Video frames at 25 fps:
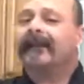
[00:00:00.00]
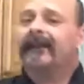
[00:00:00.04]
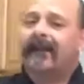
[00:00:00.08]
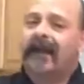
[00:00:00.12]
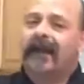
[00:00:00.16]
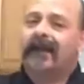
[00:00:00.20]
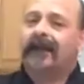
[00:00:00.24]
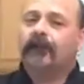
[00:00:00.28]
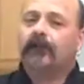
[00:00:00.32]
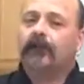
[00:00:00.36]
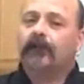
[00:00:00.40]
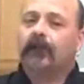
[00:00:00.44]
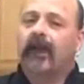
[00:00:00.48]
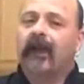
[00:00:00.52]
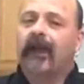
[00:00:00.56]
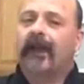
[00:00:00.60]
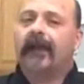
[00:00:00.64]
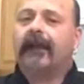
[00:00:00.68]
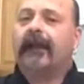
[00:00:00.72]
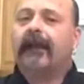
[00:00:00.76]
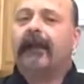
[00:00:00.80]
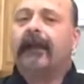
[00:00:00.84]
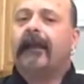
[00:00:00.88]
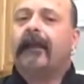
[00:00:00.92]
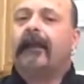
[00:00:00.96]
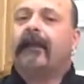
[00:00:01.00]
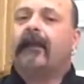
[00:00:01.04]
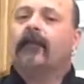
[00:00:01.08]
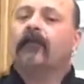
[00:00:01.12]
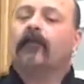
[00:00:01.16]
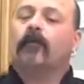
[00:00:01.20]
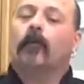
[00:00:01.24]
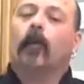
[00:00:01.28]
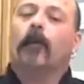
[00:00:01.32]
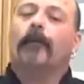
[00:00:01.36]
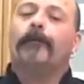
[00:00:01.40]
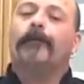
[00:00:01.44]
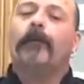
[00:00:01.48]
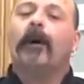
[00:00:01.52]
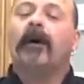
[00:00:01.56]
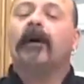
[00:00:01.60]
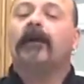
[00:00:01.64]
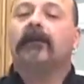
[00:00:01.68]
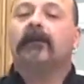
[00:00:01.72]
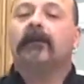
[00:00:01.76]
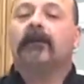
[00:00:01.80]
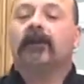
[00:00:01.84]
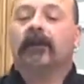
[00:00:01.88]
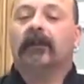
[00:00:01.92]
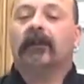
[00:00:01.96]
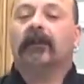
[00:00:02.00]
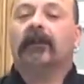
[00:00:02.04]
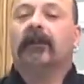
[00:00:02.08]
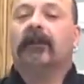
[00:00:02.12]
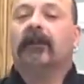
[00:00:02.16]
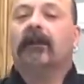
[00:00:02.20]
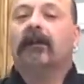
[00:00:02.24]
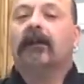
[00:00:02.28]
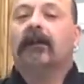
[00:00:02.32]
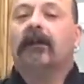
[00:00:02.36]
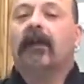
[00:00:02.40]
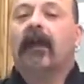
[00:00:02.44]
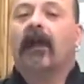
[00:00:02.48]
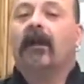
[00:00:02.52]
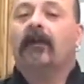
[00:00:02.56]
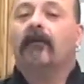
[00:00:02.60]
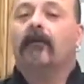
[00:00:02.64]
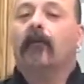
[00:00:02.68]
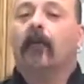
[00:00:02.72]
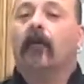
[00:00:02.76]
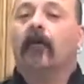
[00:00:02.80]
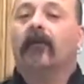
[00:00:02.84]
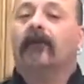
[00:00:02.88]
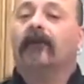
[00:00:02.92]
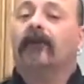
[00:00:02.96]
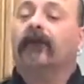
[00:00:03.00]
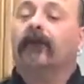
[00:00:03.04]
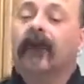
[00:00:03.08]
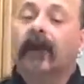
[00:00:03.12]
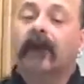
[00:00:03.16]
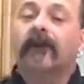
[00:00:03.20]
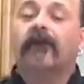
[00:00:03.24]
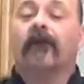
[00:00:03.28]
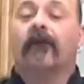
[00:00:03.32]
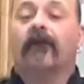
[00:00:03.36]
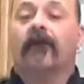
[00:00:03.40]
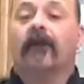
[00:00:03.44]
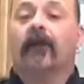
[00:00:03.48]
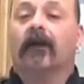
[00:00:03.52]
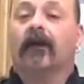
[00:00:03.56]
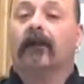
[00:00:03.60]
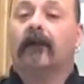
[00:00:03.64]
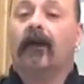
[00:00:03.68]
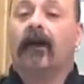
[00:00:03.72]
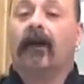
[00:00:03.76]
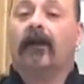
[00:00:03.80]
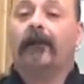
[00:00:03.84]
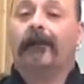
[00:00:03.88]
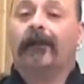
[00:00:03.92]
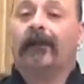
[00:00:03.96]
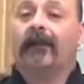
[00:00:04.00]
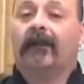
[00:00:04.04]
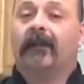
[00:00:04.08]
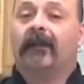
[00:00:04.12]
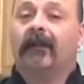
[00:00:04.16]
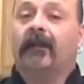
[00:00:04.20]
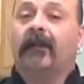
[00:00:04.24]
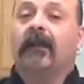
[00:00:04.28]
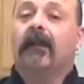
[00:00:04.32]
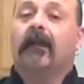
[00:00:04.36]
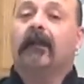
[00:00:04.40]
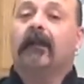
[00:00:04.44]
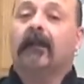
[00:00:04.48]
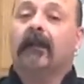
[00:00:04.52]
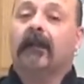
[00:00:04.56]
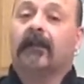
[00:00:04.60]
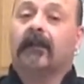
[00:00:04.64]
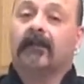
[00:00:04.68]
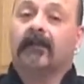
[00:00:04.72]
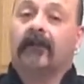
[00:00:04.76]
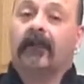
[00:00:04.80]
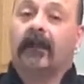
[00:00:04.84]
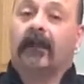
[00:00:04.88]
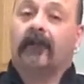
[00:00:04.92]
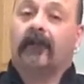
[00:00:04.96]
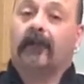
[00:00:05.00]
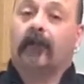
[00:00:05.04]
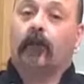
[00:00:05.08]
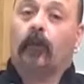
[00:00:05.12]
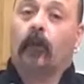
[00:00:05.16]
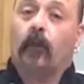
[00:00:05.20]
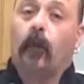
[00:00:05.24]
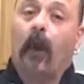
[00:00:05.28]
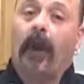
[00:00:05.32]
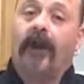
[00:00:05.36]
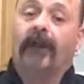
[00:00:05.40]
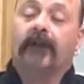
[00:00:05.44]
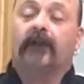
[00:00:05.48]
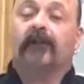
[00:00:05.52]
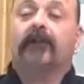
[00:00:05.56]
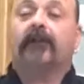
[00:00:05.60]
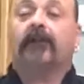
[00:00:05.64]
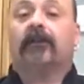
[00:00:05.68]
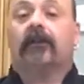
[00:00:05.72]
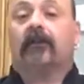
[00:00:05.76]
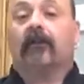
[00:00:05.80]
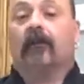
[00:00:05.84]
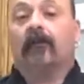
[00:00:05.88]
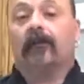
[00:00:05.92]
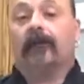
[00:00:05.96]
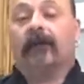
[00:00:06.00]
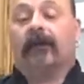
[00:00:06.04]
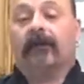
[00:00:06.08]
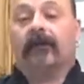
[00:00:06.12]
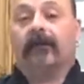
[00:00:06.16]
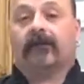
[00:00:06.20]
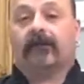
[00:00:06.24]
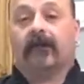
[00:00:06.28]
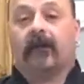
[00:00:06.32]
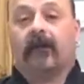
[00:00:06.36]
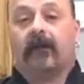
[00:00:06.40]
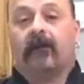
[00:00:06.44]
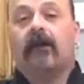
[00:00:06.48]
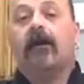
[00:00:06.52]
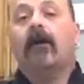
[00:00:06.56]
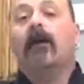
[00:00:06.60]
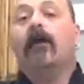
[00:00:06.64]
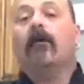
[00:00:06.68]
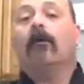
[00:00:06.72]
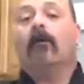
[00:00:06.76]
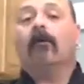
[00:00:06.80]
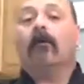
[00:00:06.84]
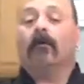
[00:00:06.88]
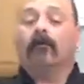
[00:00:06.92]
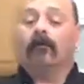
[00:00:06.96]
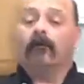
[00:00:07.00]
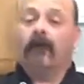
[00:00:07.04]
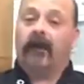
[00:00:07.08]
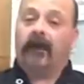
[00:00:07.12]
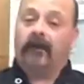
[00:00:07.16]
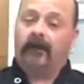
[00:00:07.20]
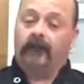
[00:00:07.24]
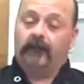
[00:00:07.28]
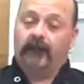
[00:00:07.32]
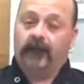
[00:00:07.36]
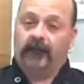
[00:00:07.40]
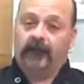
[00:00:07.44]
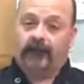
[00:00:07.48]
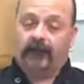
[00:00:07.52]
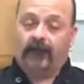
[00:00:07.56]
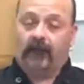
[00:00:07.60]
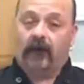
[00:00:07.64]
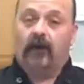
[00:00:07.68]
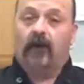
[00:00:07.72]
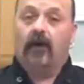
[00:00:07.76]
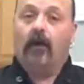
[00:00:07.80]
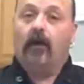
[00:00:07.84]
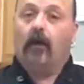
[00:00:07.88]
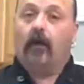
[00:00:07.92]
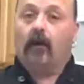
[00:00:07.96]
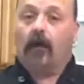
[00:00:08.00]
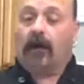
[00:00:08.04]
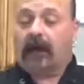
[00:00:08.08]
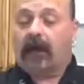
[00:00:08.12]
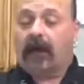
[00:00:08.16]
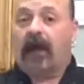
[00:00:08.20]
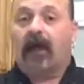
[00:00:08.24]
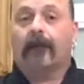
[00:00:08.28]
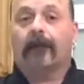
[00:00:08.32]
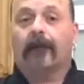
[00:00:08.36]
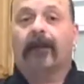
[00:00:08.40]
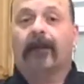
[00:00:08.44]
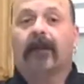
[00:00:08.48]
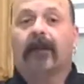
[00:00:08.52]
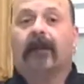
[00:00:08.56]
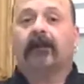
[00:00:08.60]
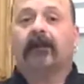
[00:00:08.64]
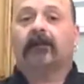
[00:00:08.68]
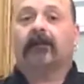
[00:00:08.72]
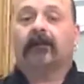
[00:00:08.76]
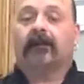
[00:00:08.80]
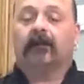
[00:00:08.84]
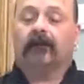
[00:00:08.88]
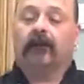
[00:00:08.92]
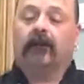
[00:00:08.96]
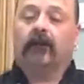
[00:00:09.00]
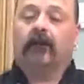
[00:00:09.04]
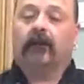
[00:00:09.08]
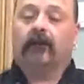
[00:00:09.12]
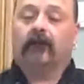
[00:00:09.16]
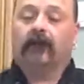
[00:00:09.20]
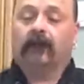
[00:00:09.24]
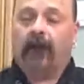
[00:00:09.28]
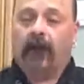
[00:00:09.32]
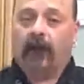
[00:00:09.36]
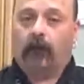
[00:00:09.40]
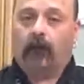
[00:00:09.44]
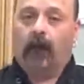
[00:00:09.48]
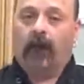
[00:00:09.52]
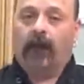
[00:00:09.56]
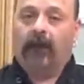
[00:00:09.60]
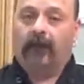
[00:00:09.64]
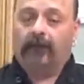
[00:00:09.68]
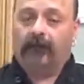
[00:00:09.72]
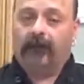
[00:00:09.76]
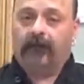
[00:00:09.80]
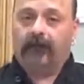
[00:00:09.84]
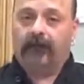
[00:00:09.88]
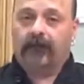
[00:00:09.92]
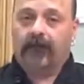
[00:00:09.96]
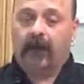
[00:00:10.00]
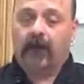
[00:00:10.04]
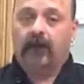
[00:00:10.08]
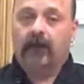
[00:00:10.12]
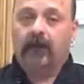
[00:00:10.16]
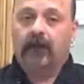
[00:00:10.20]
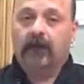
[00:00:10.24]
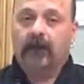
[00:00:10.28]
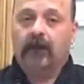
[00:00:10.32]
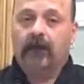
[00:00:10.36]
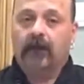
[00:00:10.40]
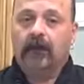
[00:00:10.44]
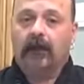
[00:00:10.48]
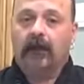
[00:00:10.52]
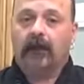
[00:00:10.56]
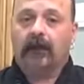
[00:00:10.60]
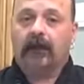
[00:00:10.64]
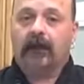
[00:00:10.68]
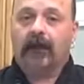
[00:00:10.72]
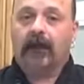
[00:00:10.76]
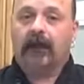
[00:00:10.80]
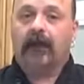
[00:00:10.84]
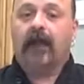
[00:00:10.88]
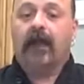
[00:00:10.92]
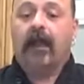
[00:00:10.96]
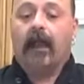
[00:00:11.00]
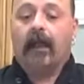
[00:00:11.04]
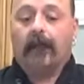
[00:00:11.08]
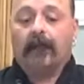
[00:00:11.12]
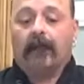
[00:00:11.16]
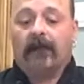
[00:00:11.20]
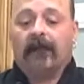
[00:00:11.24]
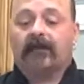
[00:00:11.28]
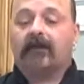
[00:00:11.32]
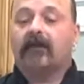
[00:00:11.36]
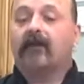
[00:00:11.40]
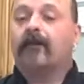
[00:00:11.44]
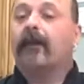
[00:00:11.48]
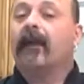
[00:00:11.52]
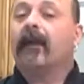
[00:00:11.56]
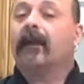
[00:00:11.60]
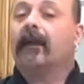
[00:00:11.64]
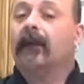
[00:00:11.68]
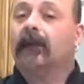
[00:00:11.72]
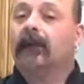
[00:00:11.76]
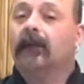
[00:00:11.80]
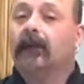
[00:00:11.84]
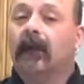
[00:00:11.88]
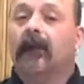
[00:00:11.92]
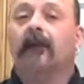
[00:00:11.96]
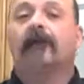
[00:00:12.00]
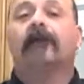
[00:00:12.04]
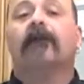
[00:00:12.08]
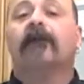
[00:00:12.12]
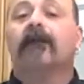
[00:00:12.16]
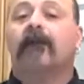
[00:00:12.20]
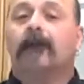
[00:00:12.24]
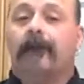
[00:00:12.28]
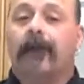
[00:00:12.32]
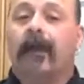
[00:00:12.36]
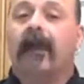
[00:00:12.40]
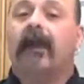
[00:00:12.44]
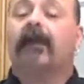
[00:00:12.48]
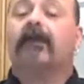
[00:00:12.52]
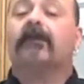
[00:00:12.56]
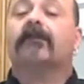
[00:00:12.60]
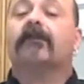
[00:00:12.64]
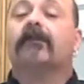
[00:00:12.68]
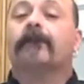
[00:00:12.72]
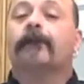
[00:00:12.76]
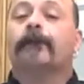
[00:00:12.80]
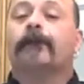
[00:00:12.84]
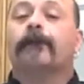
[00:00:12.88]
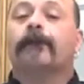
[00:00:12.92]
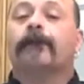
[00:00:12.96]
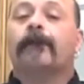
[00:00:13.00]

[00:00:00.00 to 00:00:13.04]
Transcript: Doenjang is more pungent and more flavorful in my opinion than standard white shiro miso or red miso or combination red-white miso, okay? But it's going to make a lovely base